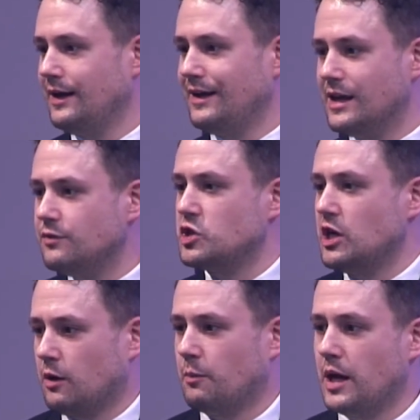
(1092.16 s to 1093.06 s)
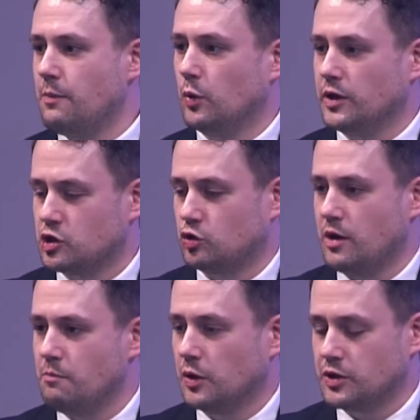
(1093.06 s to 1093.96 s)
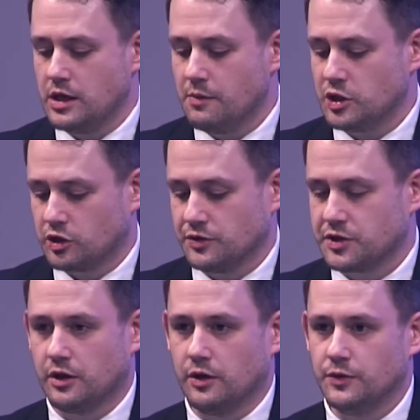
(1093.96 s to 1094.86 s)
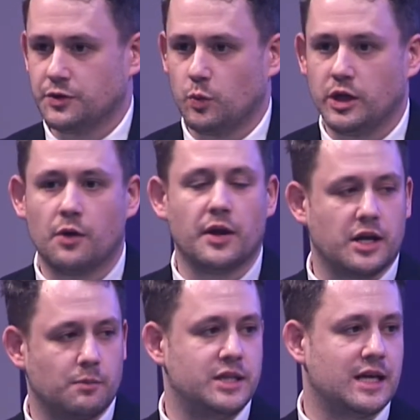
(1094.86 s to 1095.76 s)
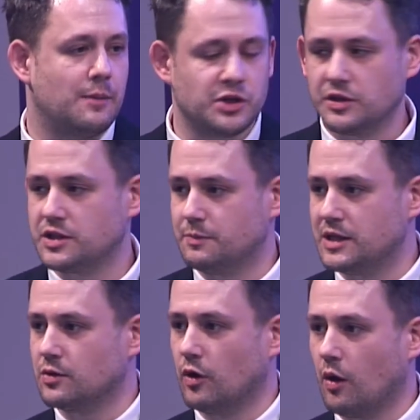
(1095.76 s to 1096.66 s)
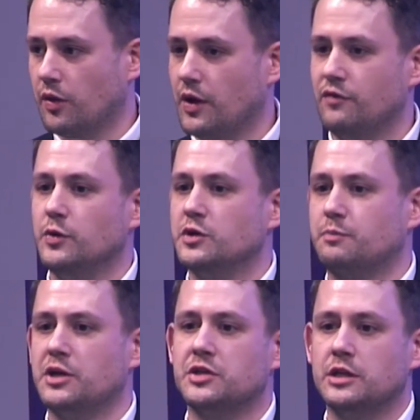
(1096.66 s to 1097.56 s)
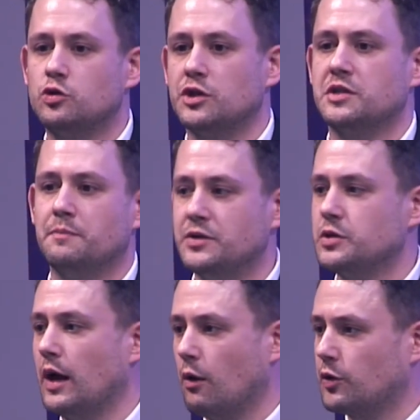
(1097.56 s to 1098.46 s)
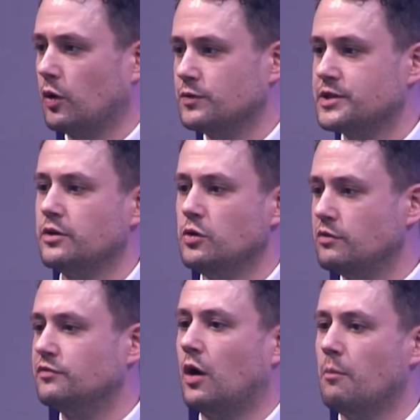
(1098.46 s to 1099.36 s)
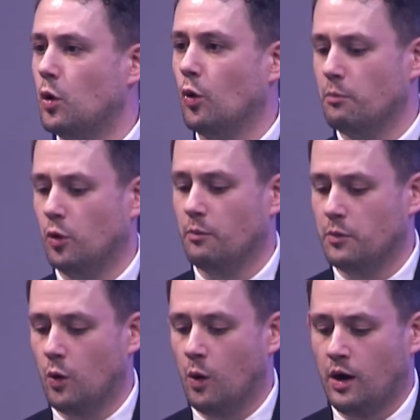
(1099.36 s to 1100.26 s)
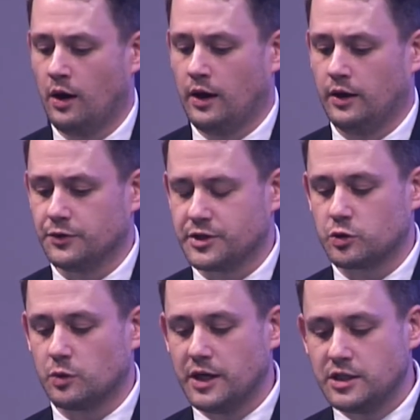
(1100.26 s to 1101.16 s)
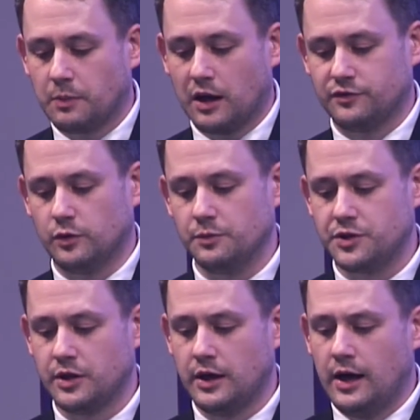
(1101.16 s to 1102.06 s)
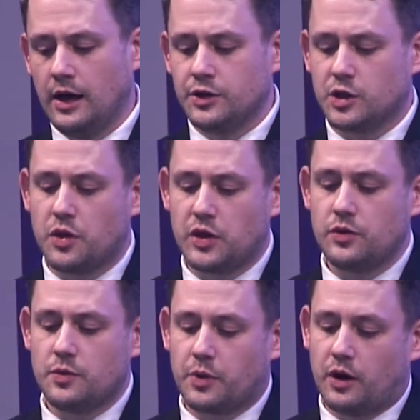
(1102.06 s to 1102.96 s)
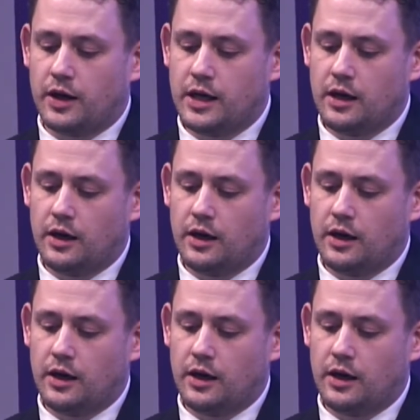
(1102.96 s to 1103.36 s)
gives young people extreme body image concerns. We know that it can be damaging to mental health, and that if you express an interest in mental health content, you can find more and more and more on social media platforms. So we think that by